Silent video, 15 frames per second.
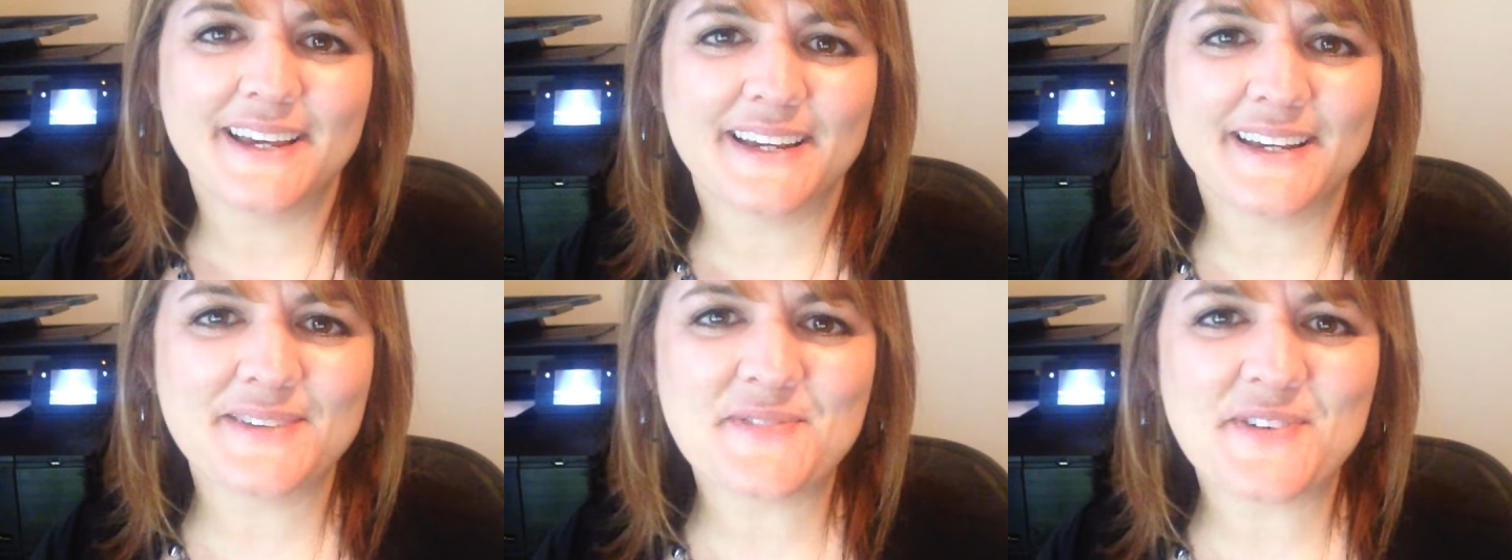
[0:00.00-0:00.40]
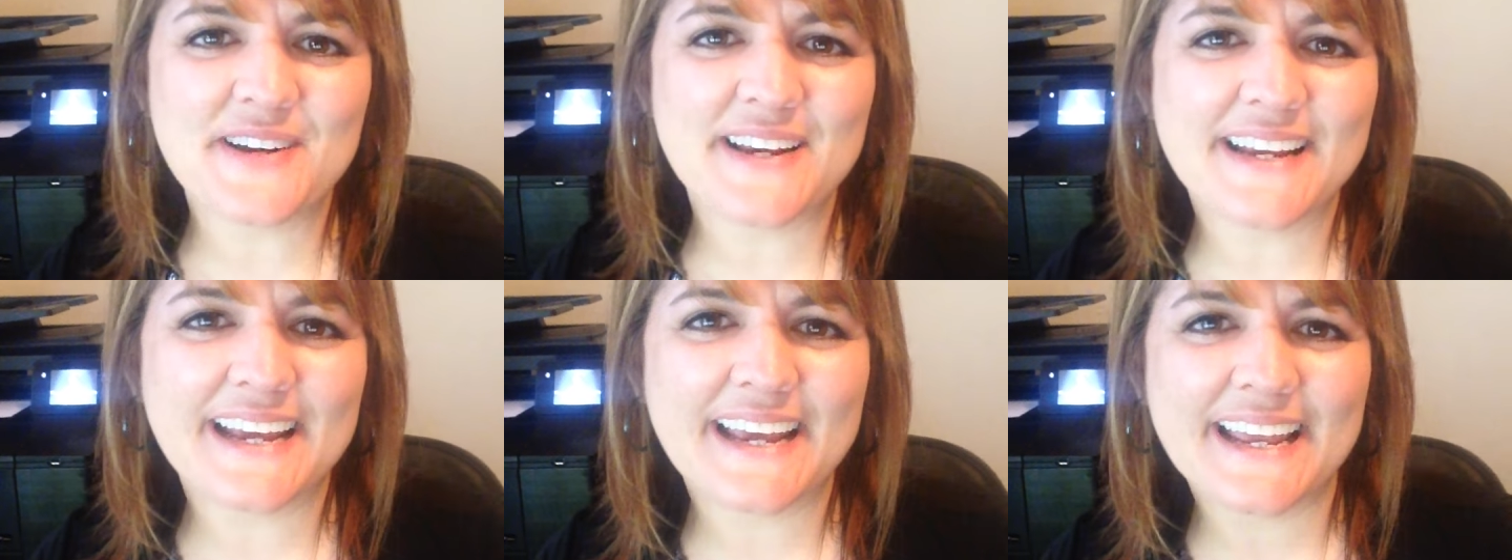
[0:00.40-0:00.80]
Good
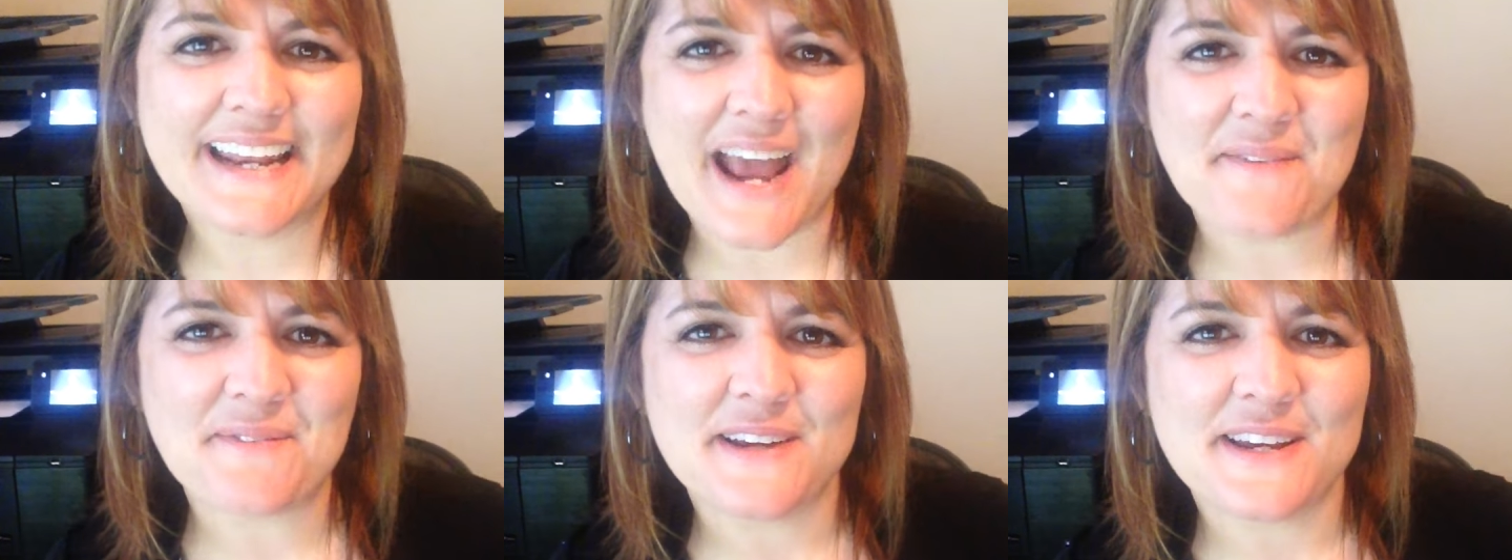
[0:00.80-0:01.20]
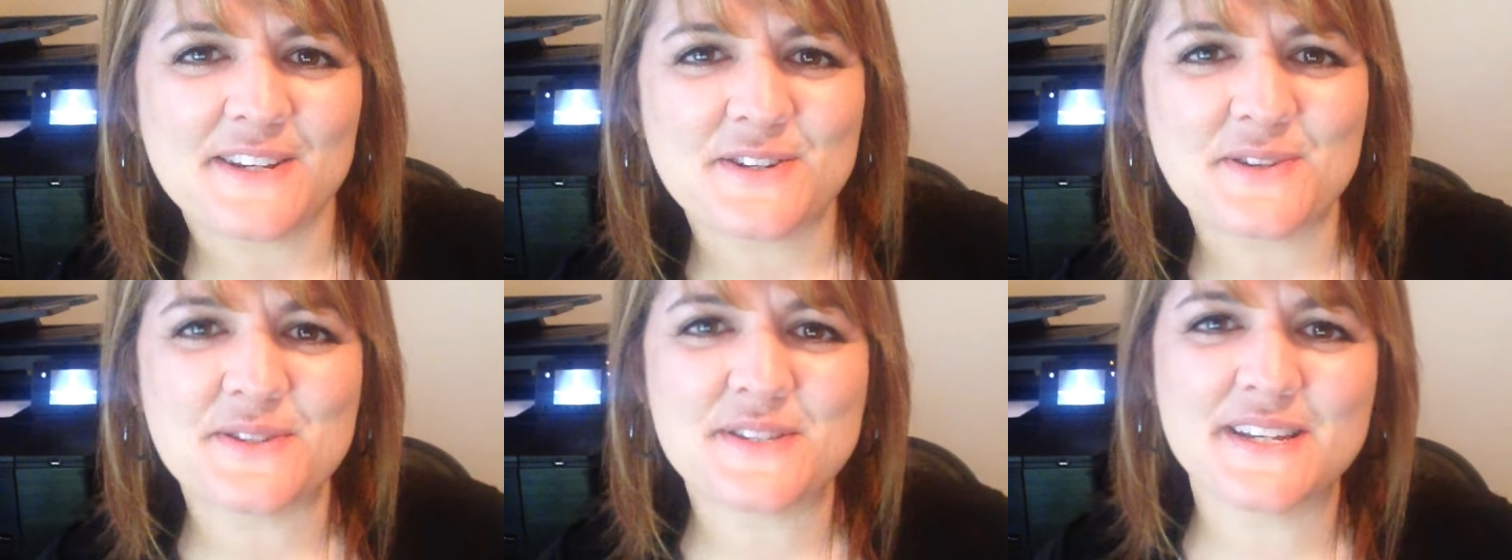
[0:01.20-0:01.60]
morning and happy
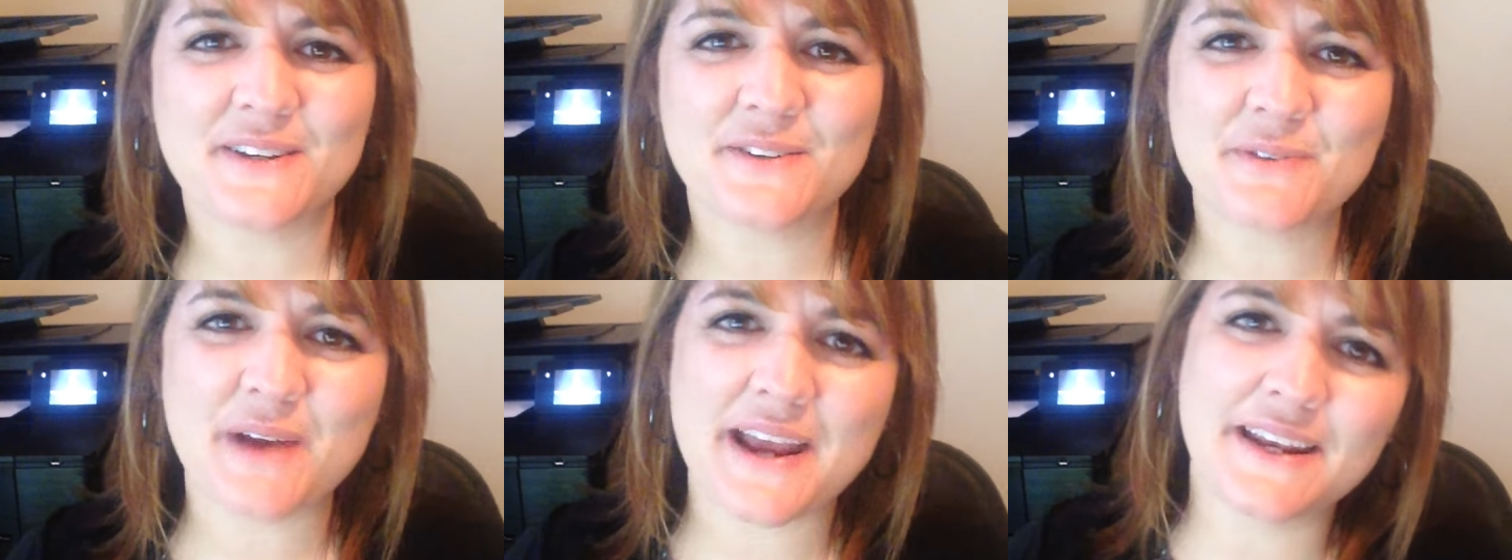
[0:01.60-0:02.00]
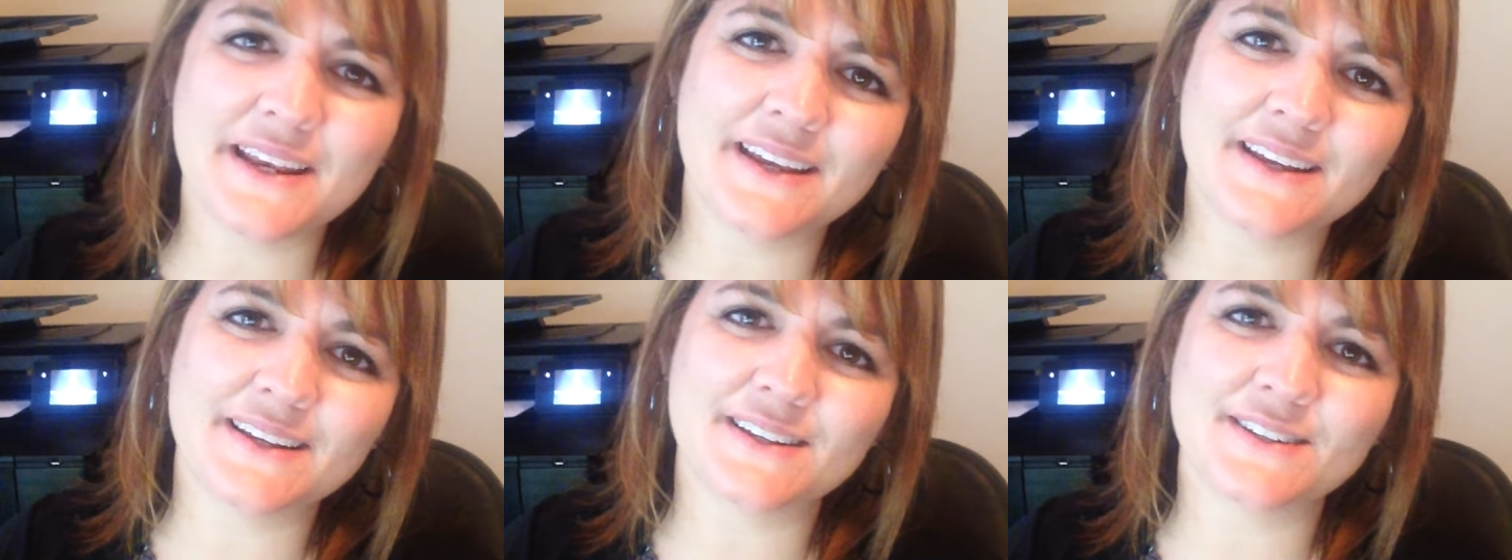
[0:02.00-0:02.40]
Tuesday
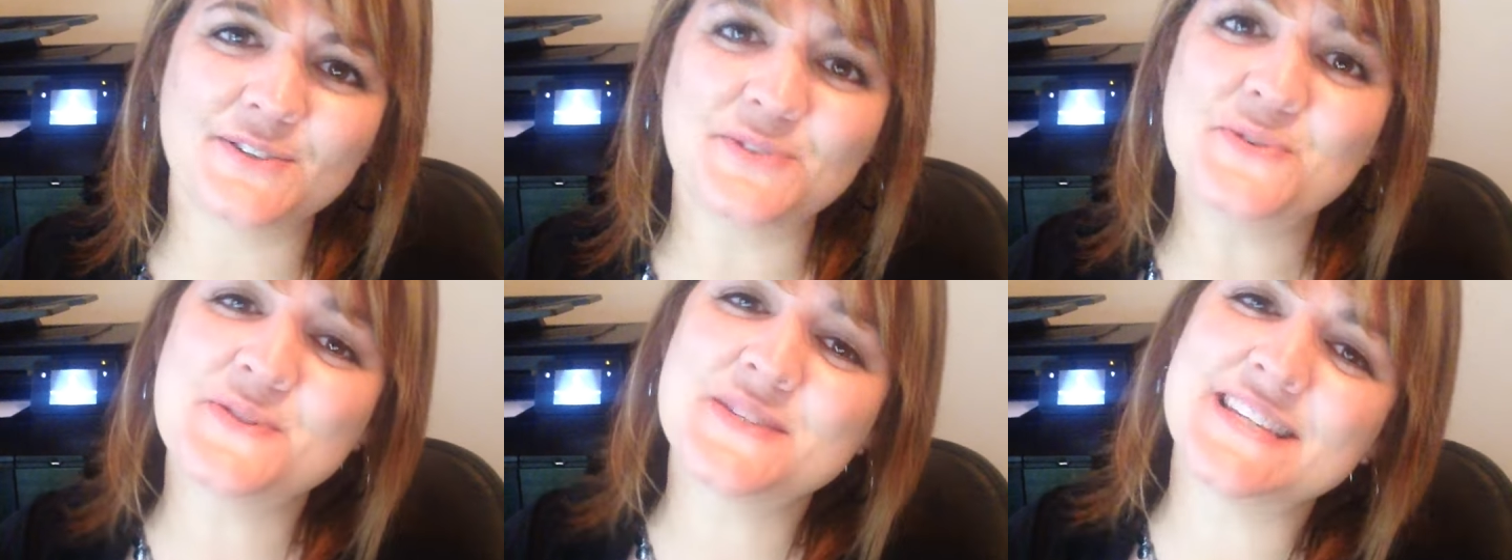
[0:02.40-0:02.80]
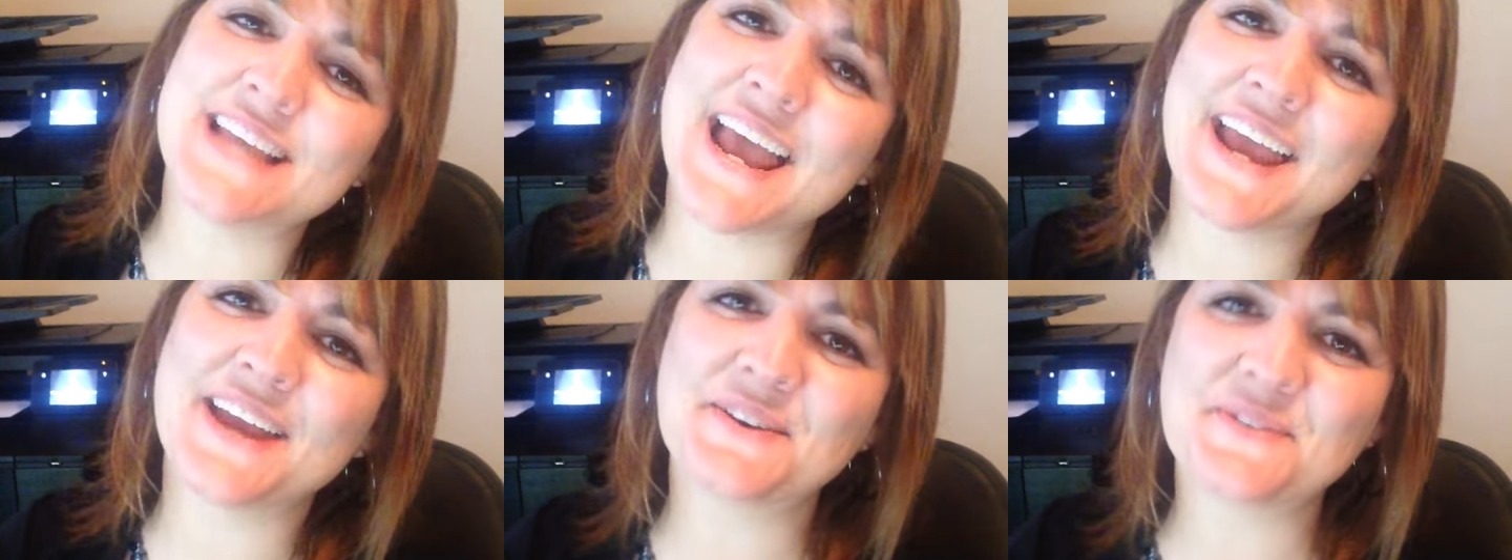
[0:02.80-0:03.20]
rainy
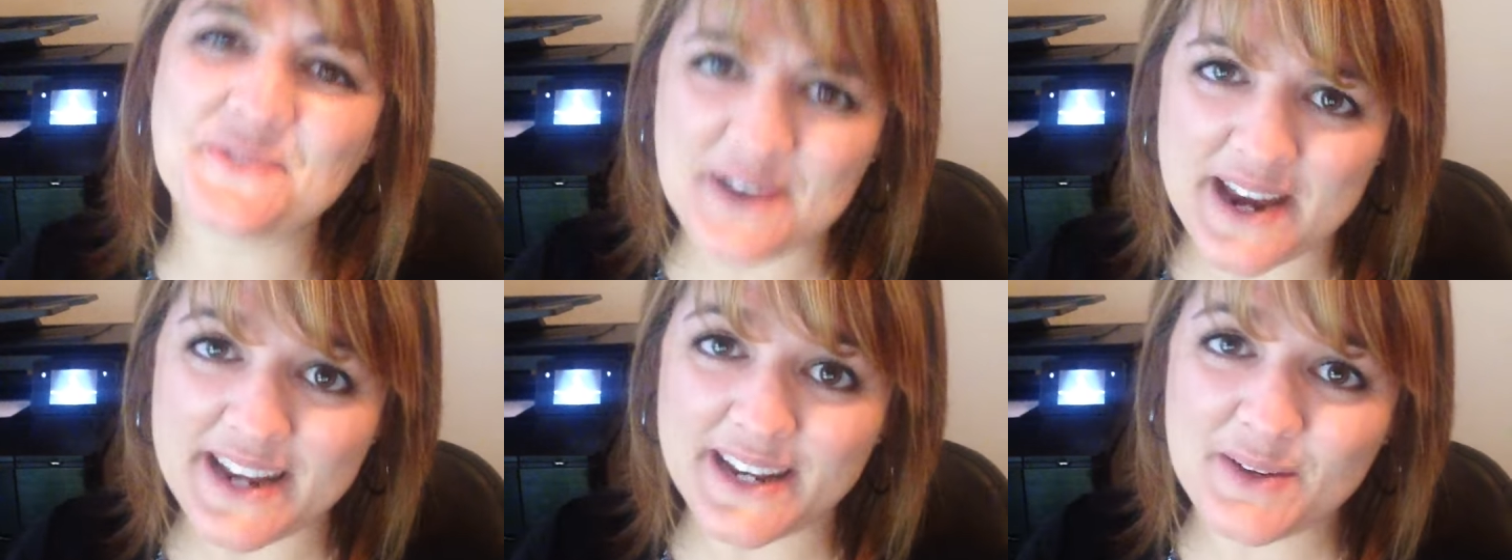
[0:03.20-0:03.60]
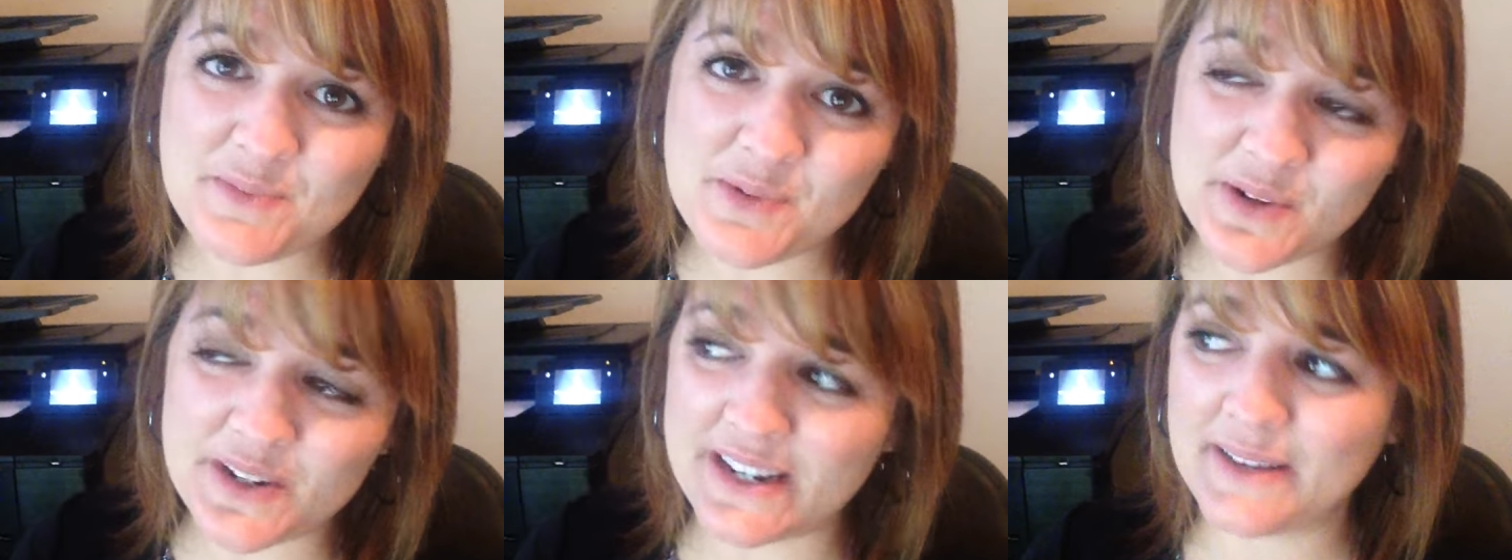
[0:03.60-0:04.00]
Tuesday rainy
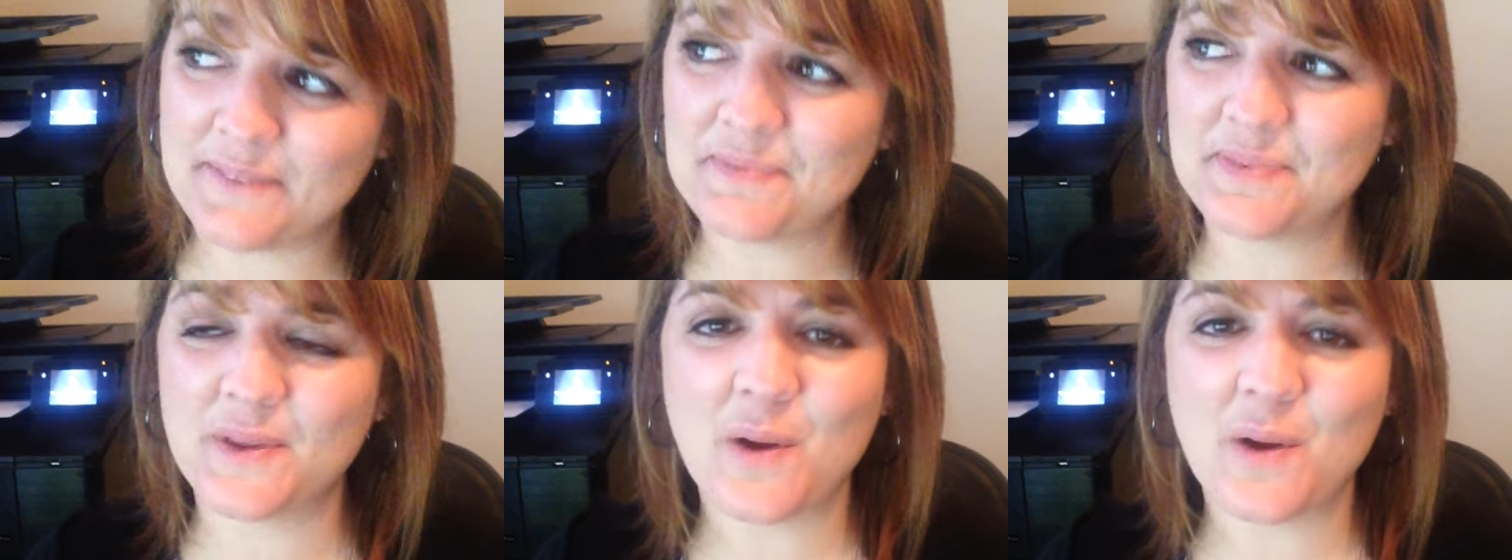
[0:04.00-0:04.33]
morning.